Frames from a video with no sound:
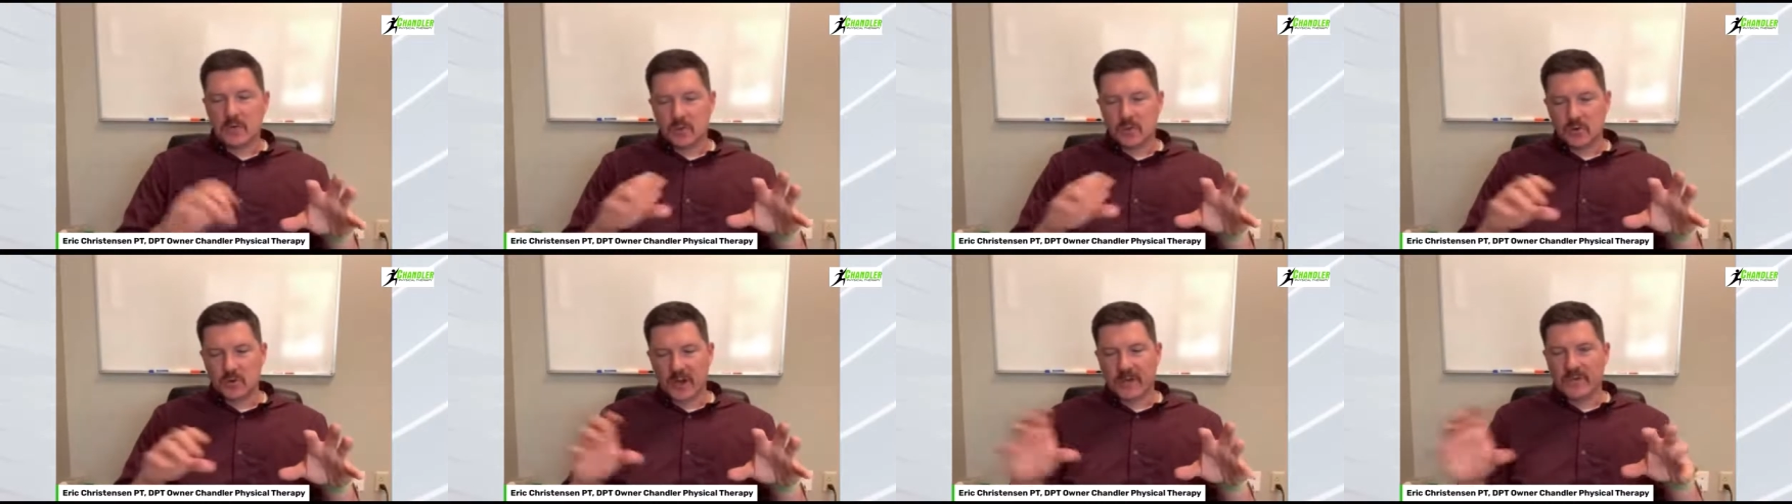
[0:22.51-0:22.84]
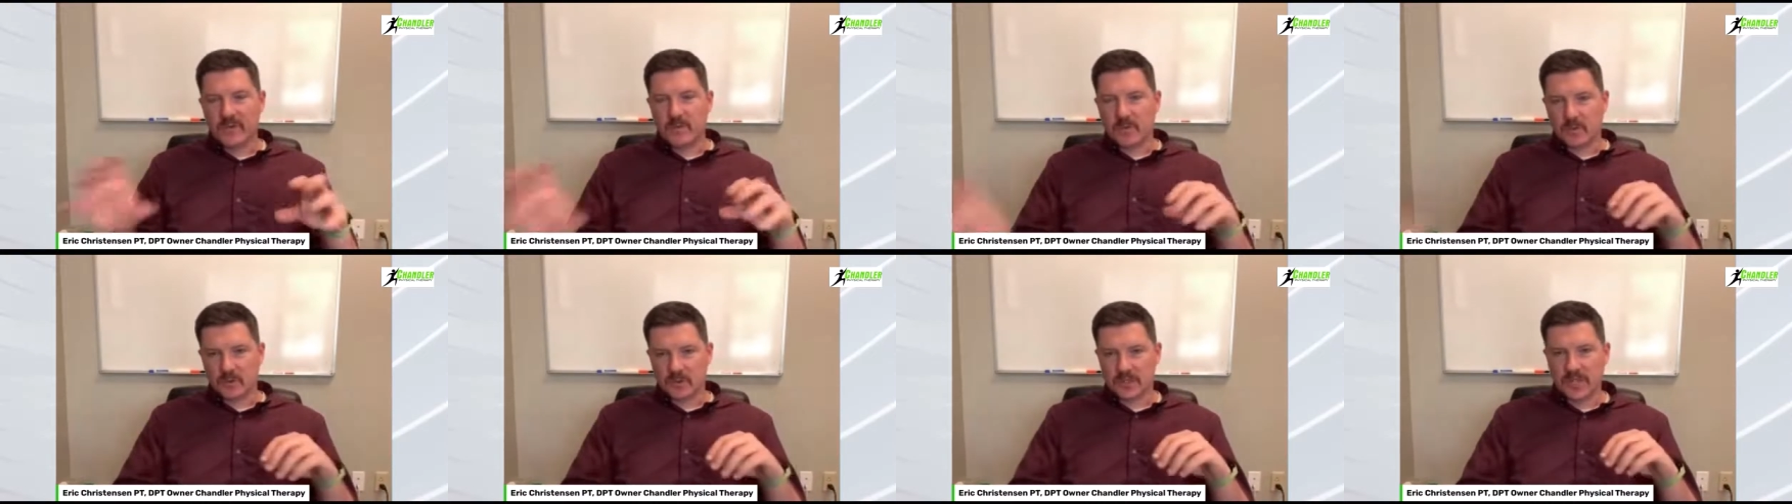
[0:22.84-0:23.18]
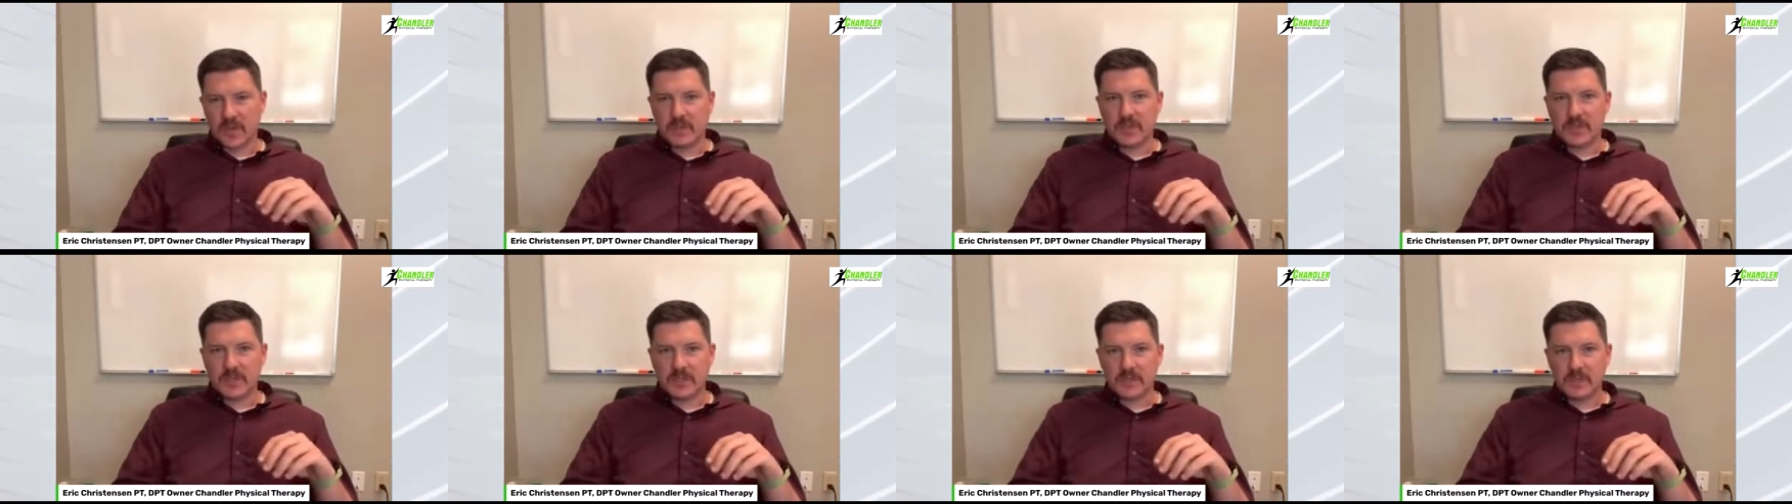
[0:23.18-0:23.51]
drives
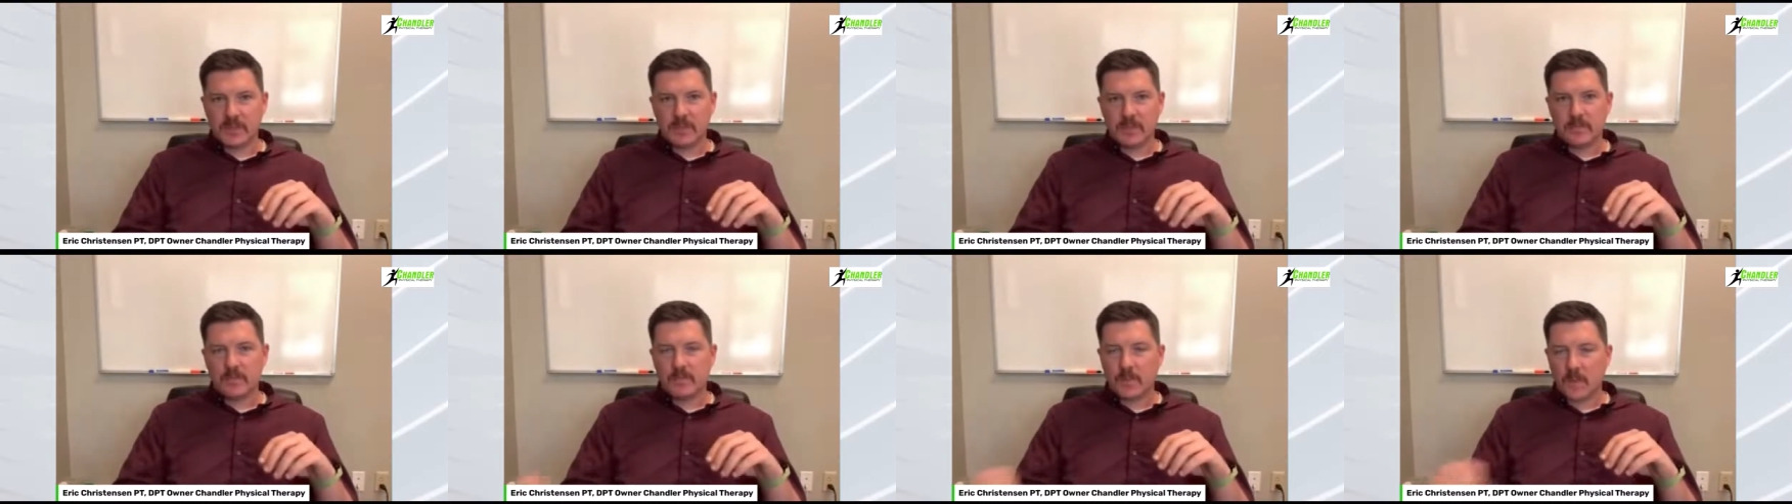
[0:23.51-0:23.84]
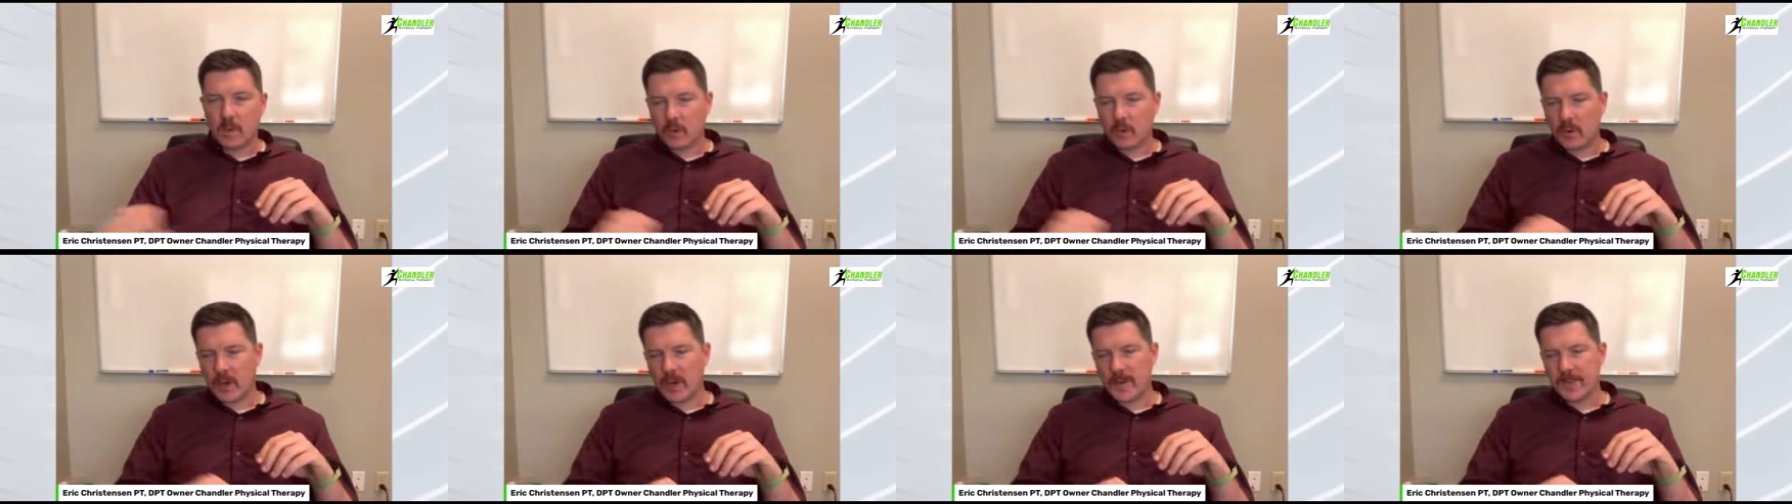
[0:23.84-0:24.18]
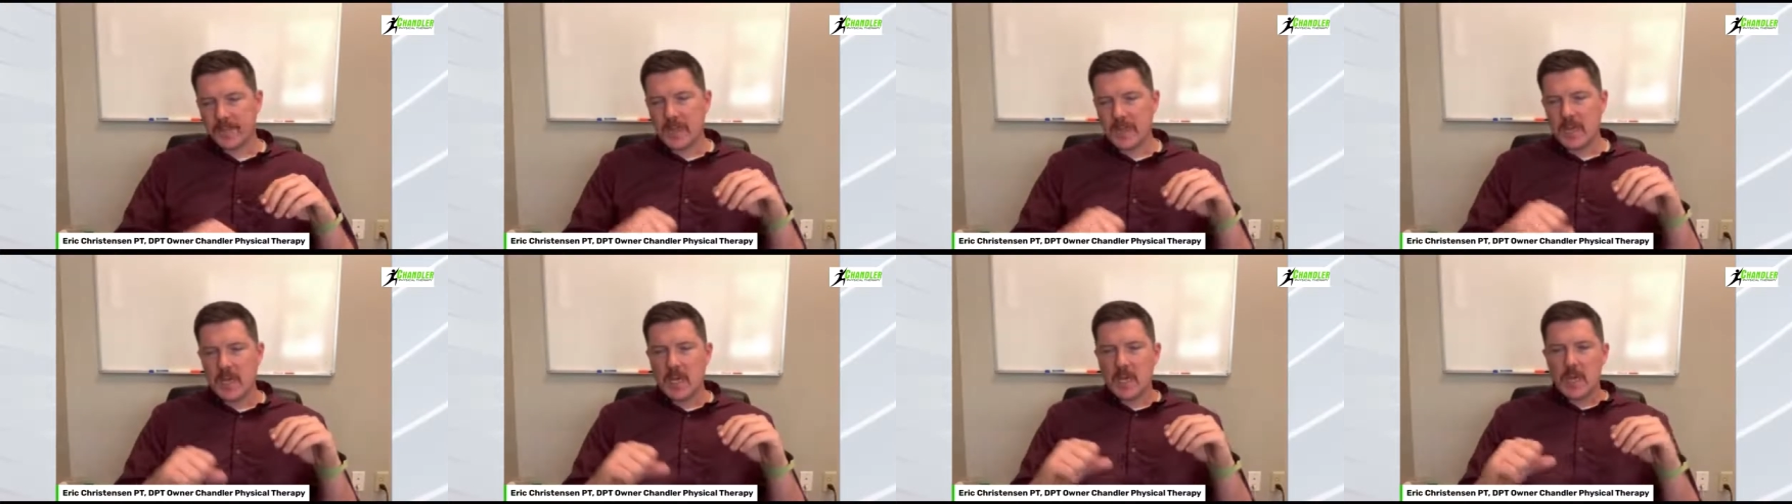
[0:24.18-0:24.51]
perception, Okay.